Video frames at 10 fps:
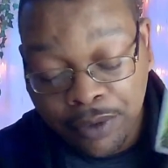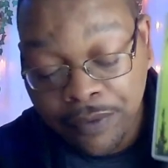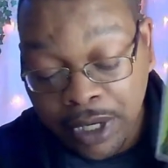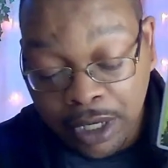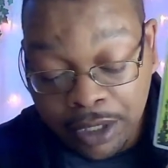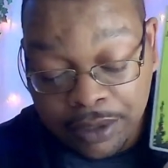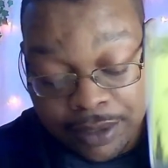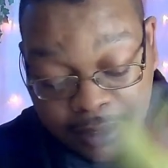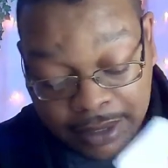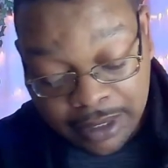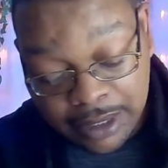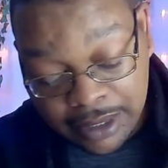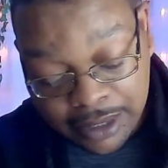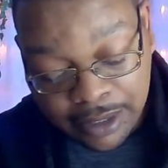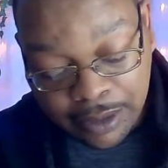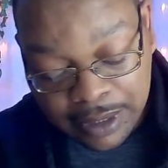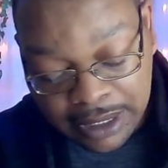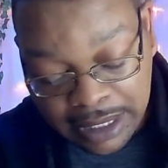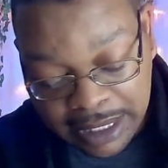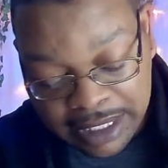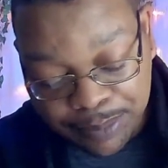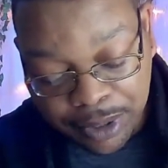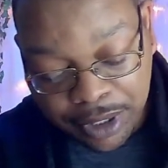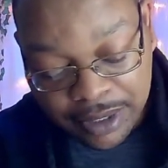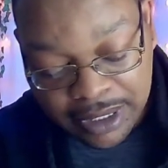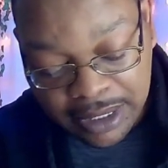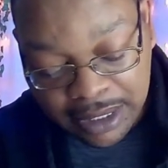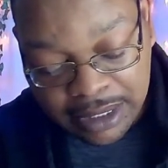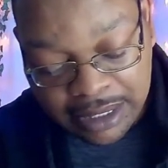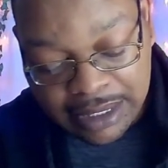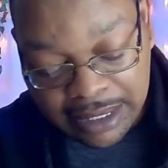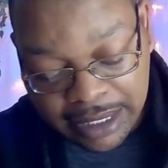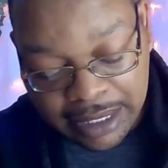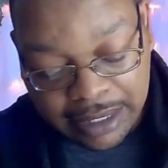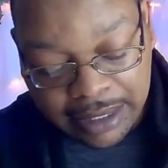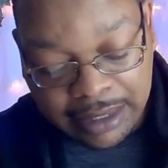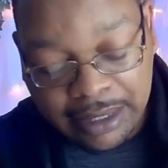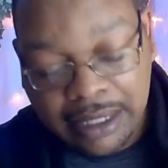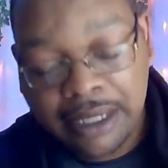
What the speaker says: reverse. So it's like this person. It's like